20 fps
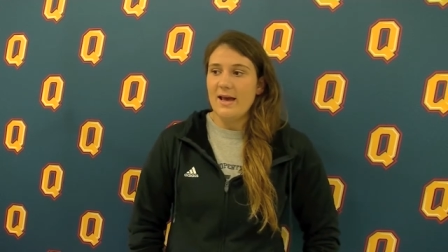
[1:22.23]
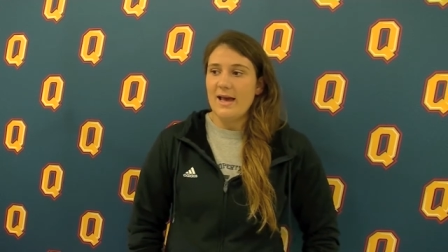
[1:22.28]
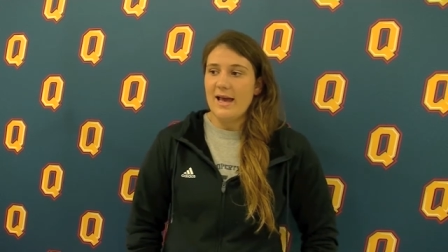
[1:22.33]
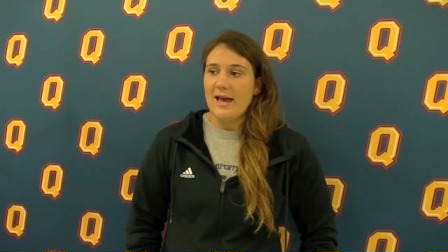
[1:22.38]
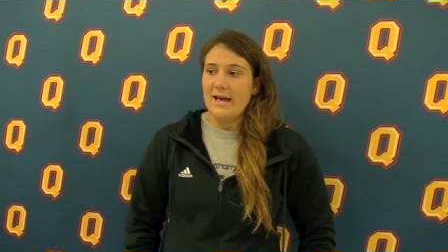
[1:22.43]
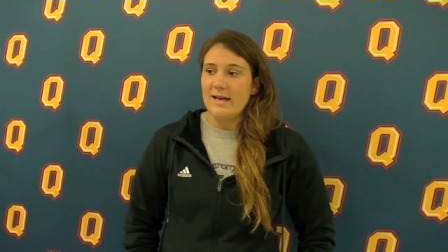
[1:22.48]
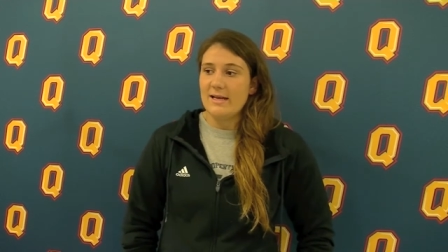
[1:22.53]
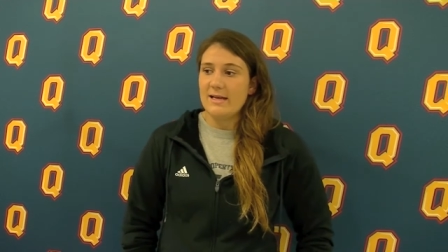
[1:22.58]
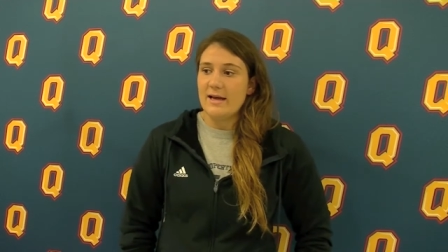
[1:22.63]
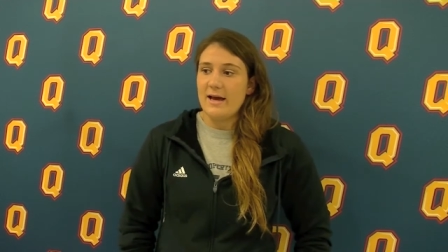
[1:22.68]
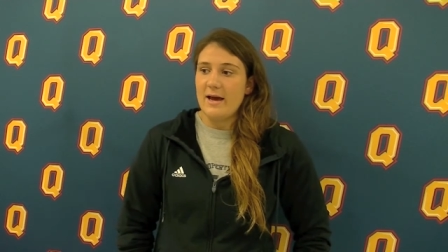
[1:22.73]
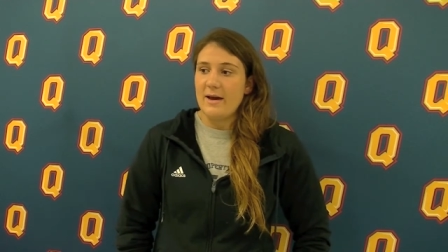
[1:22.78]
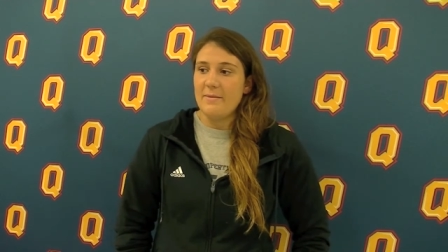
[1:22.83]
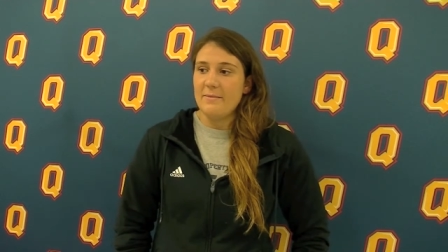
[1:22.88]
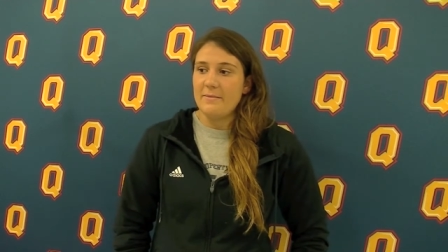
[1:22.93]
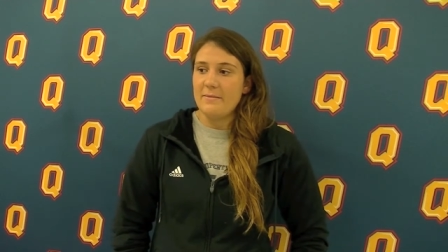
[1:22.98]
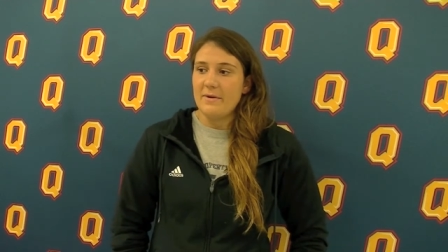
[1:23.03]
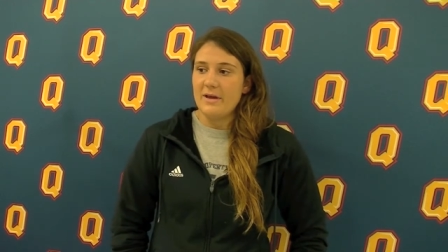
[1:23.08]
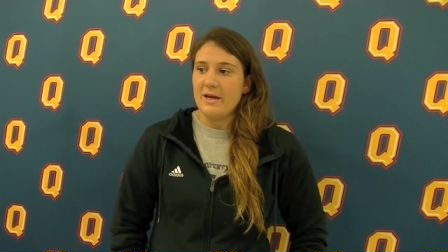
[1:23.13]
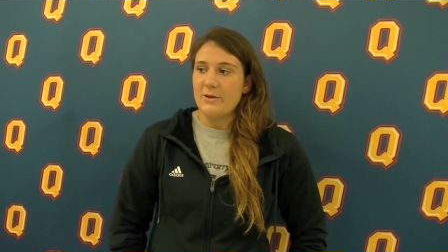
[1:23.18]
and
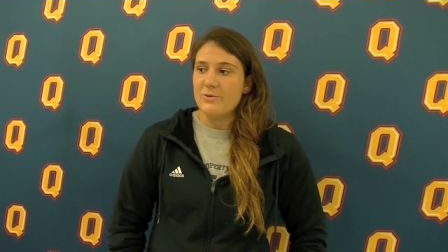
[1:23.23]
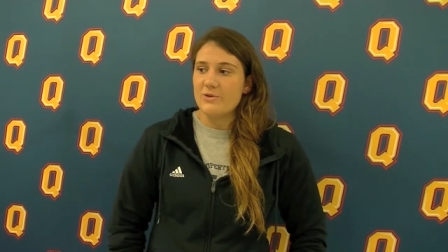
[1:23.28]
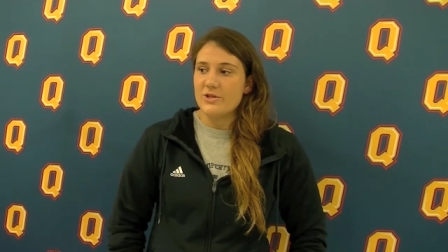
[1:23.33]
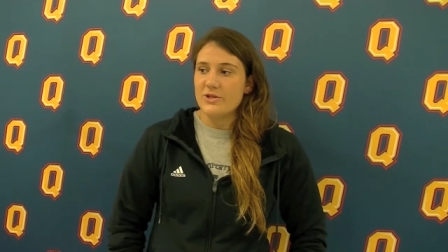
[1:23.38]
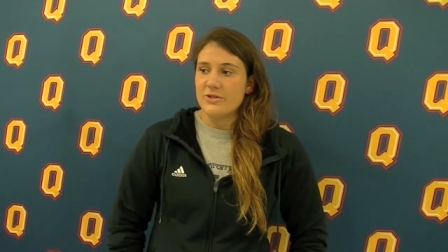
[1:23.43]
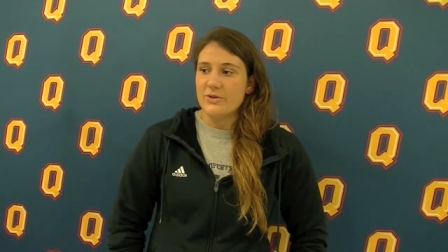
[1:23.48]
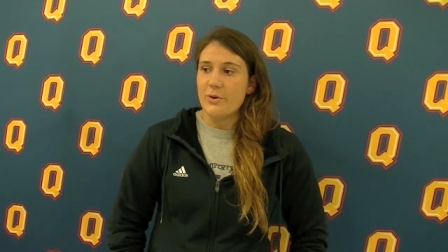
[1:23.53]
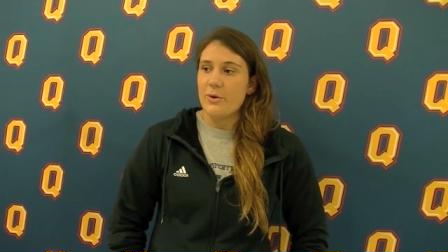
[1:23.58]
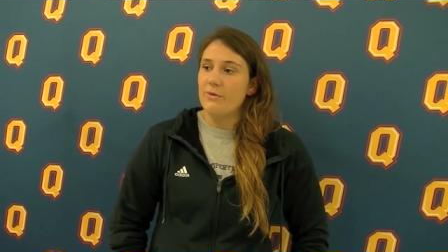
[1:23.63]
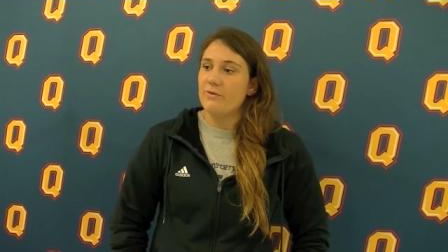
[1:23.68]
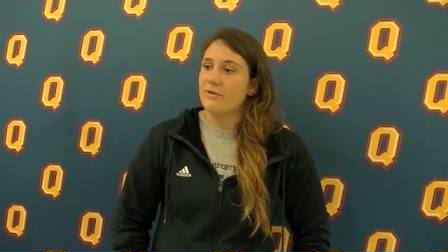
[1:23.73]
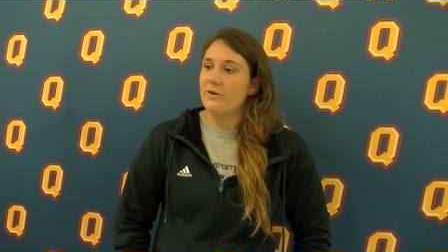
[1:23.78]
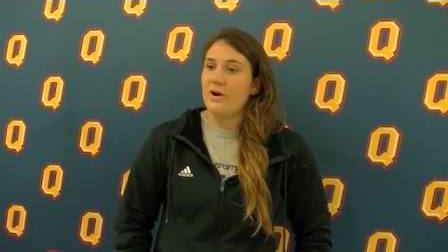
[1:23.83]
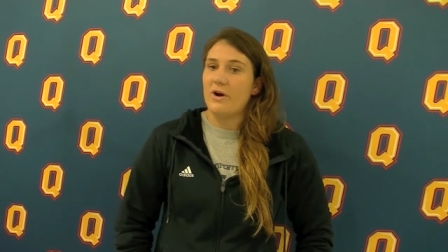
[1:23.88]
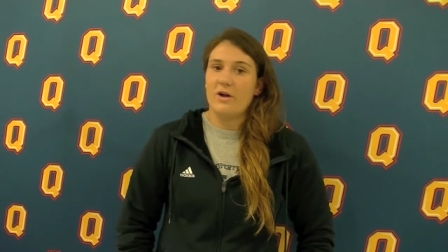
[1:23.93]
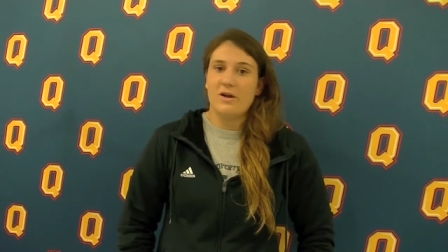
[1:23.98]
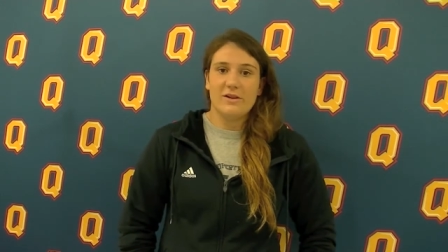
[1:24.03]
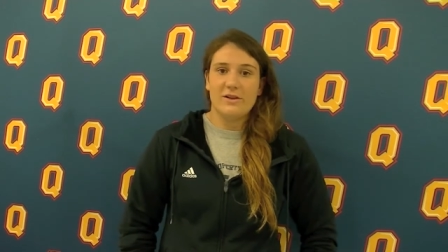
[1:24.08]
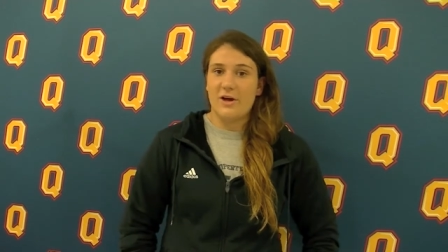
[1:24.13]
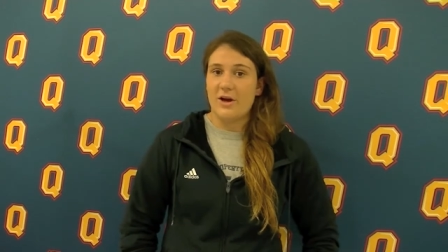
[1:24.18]
um, it was just
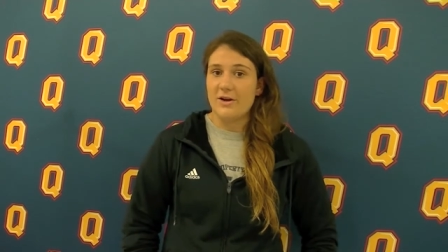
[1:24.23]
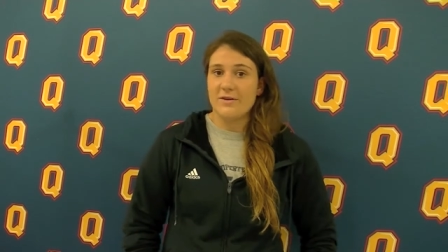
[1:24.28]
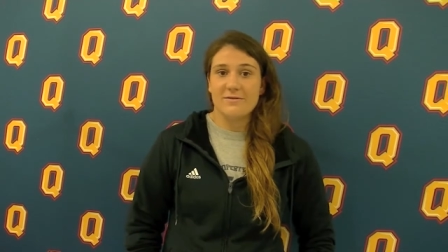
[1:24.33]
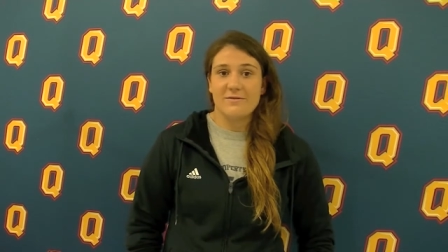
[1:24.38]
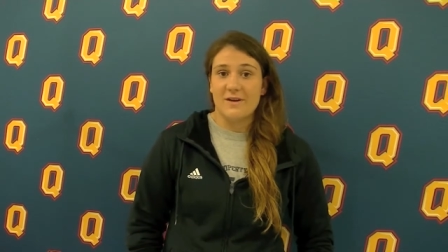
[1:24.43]
overall a lot of